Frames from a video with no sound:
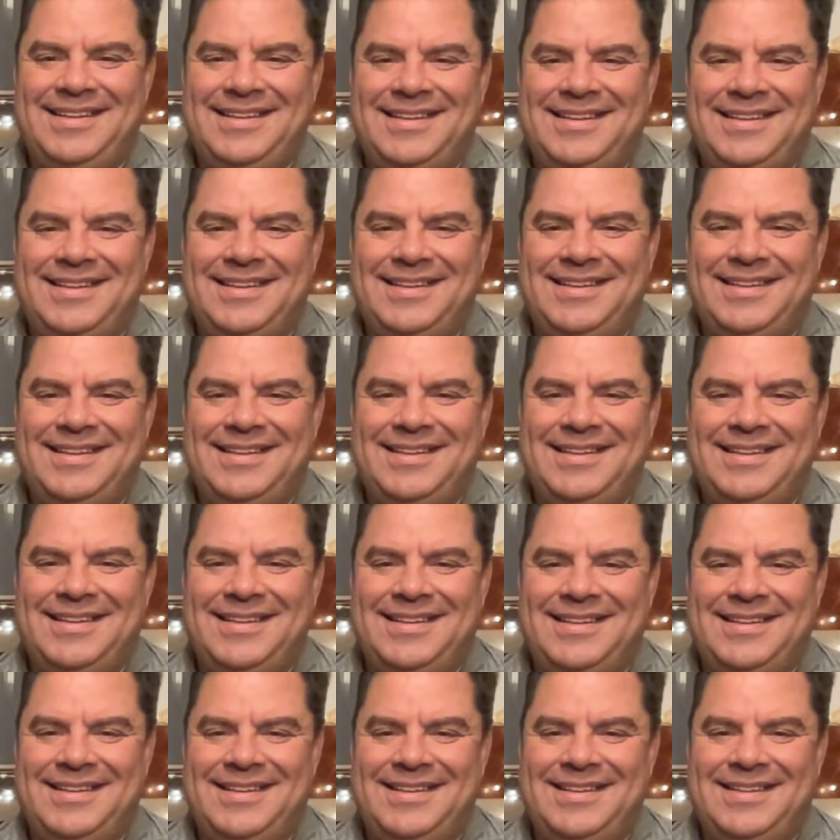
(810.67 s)

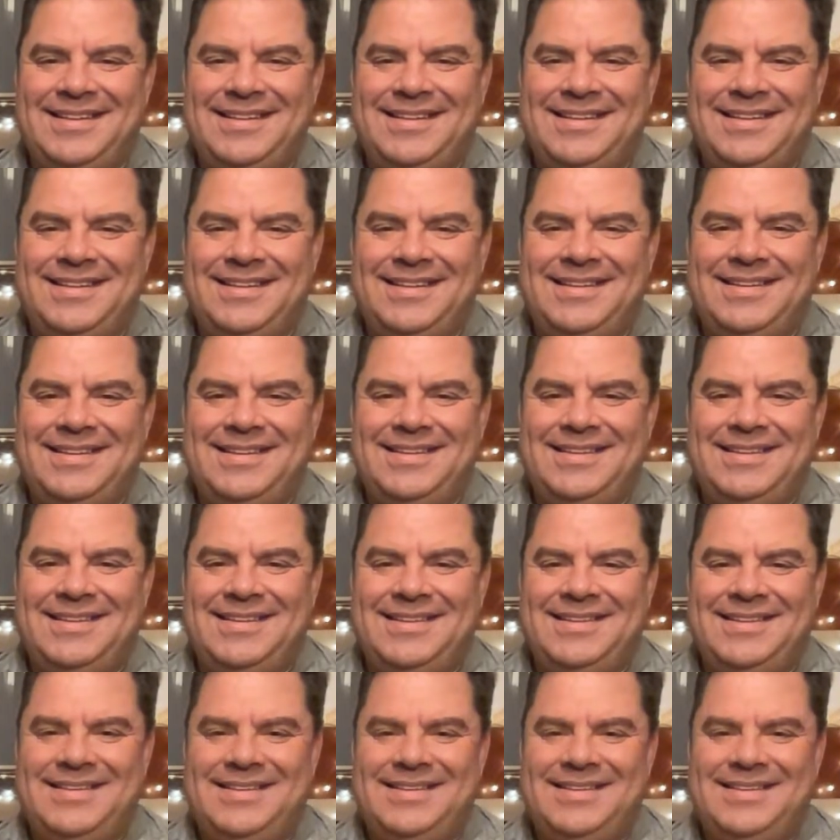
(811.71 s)

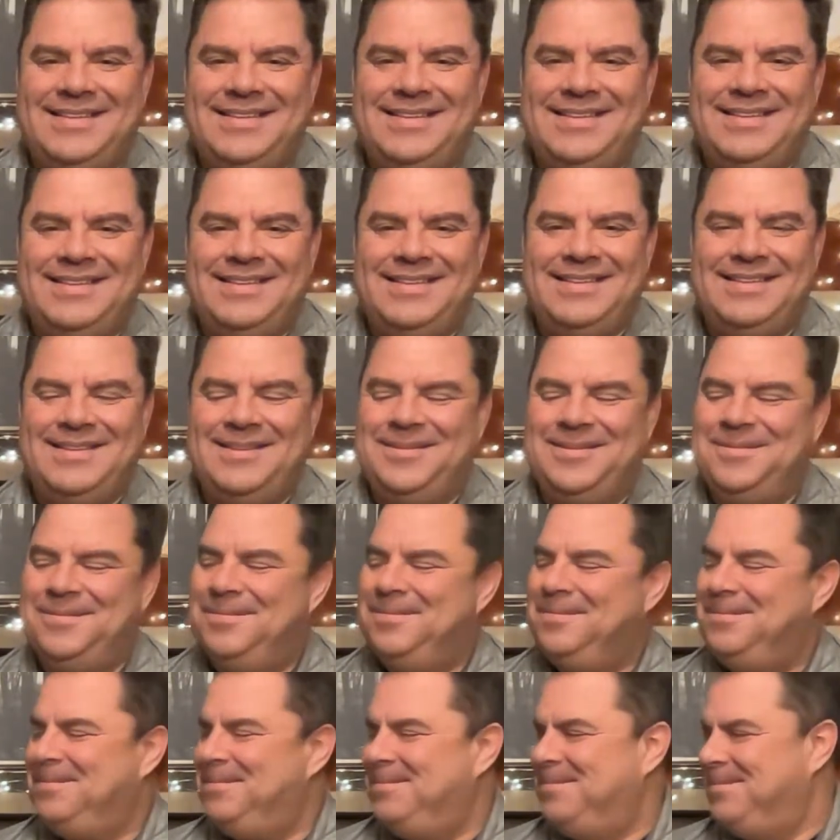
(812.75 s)

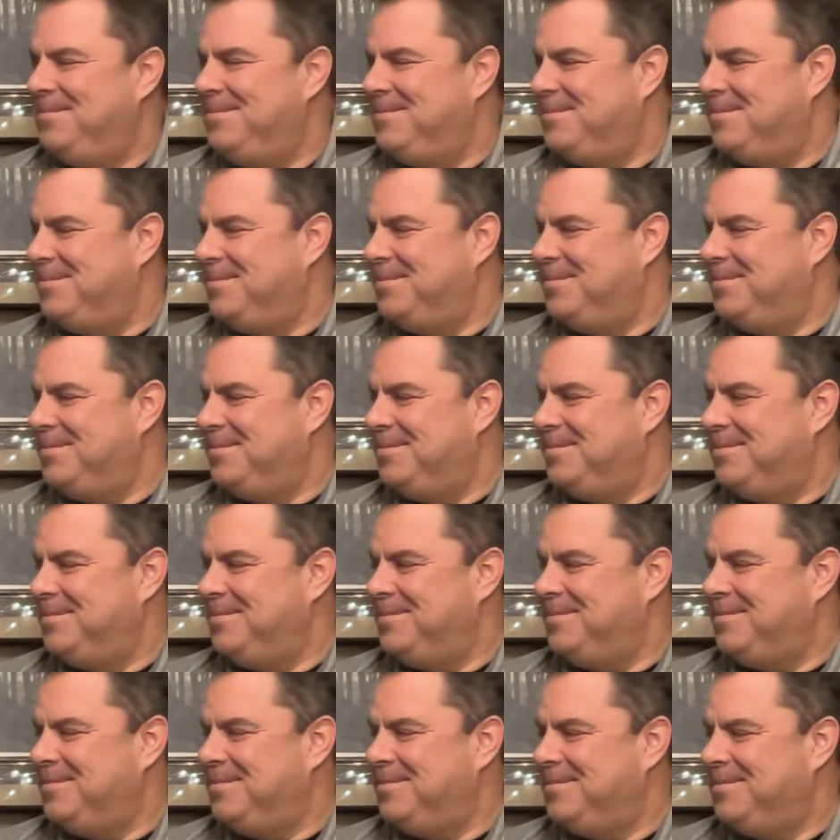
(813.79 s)

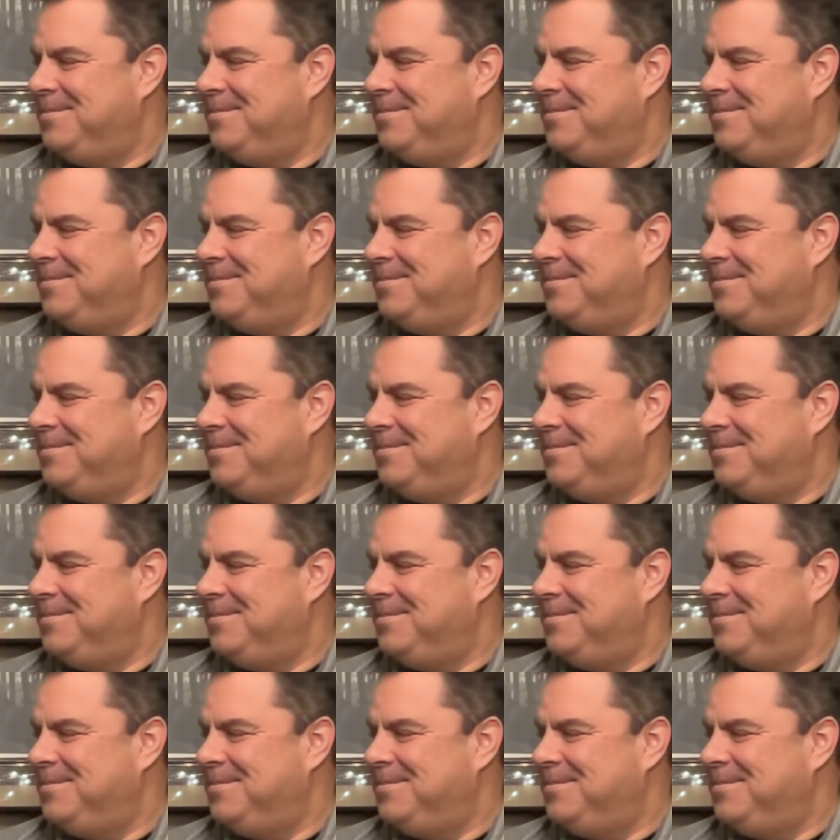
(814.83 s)
[no speech]